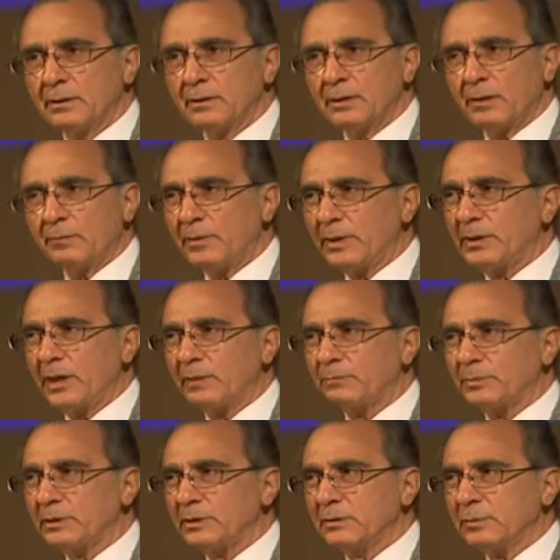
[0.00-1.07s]
that may not
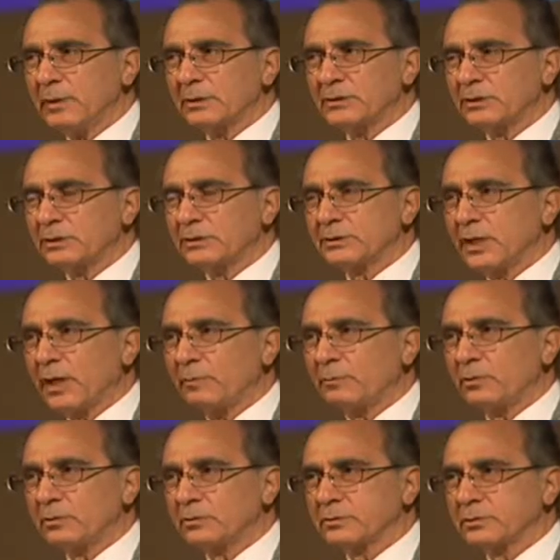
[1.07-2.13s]
be the best
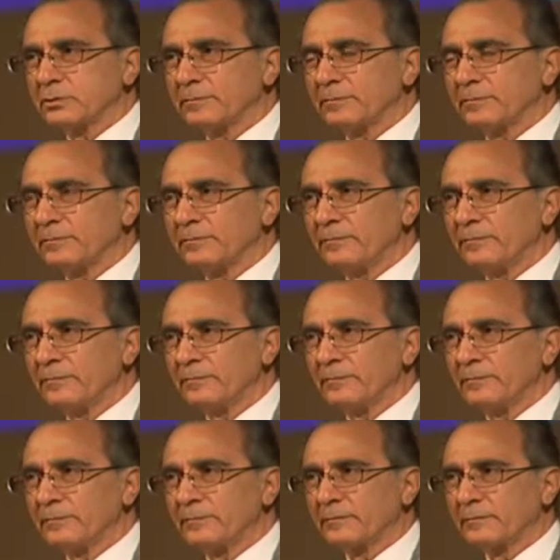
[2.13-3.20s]
examples
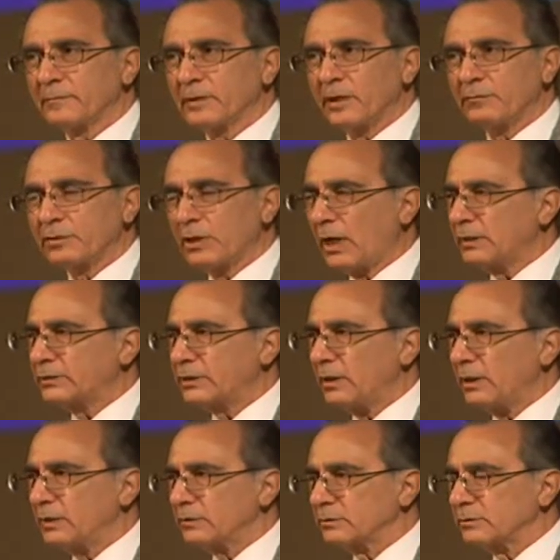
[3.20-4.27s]
of God's
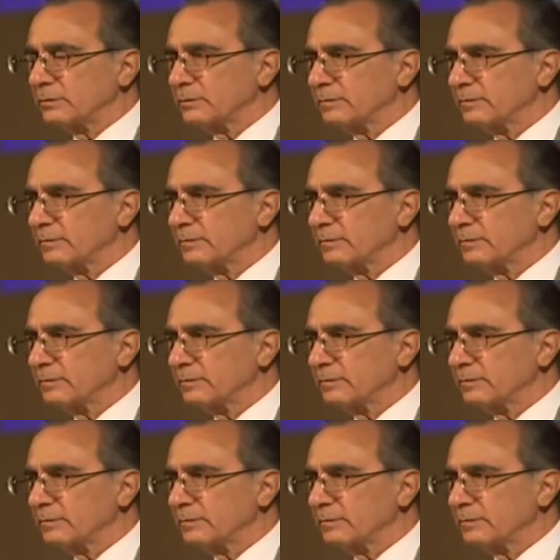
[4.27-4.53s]
kids.